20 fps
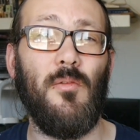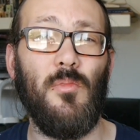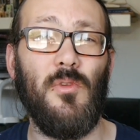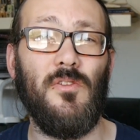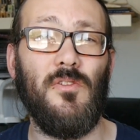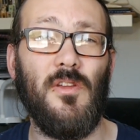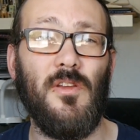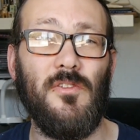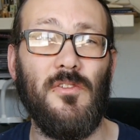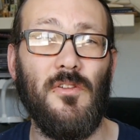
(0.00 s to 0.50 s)

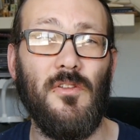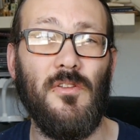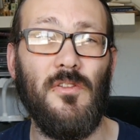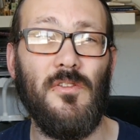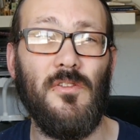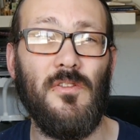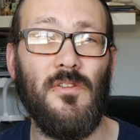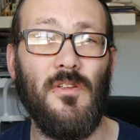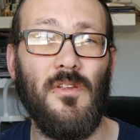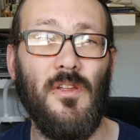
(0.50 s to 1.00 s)

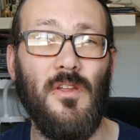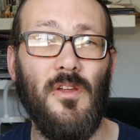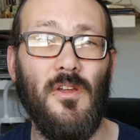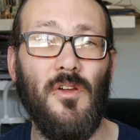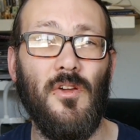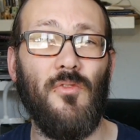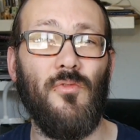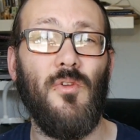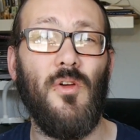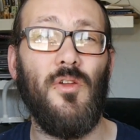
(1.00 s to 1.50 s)
musicians
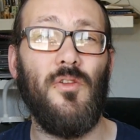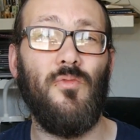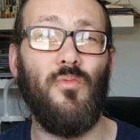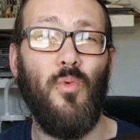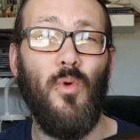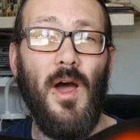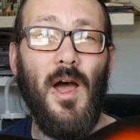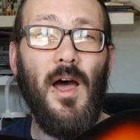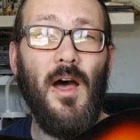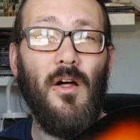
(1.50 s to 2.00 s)
as
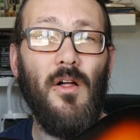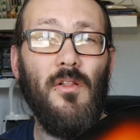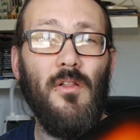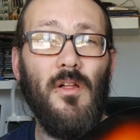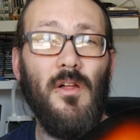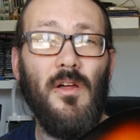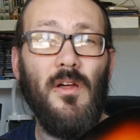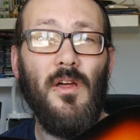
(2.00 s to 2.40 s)
well.